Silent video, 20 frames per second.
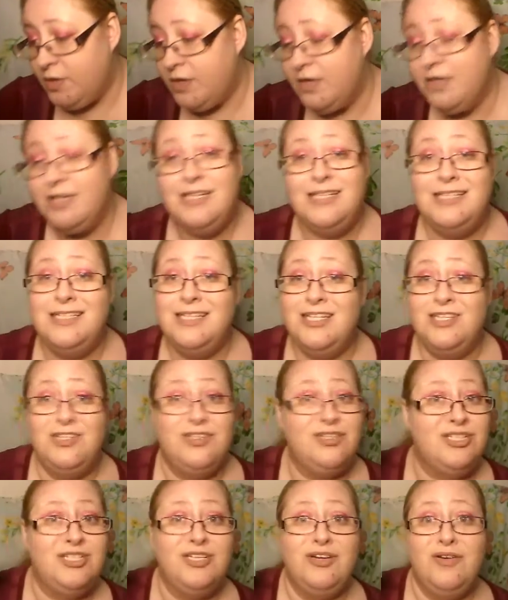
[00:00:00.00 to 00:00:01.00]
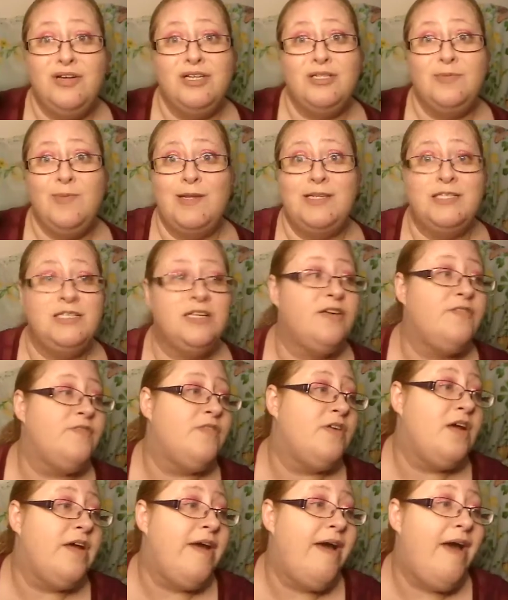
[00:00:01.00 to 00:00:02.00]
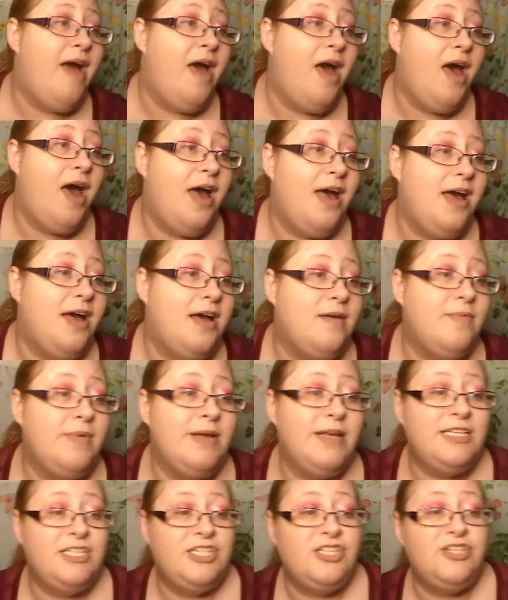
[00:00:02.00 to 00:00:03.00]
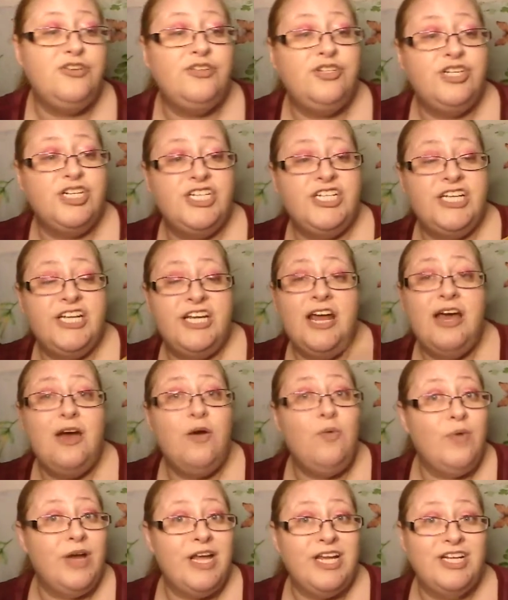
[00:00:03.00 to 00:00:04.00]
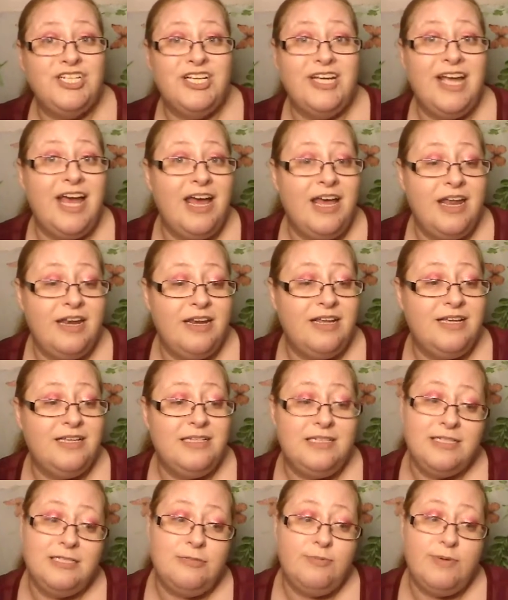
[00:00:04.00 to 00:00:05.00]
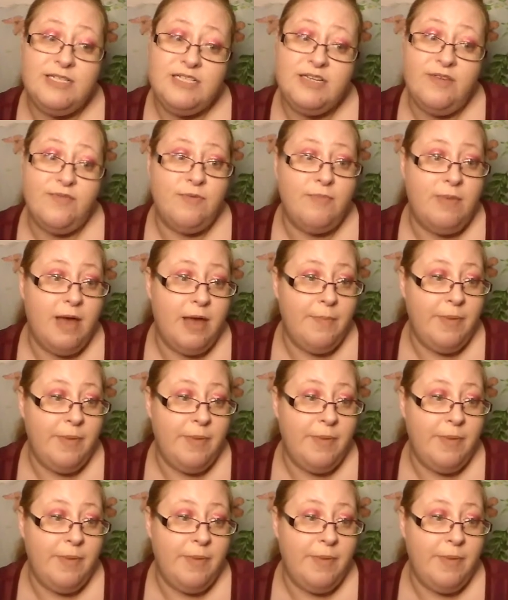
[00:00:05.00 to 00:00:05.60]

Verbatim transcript: one because these are so expensive. Um, it's Neutrogena, which again is expensive in my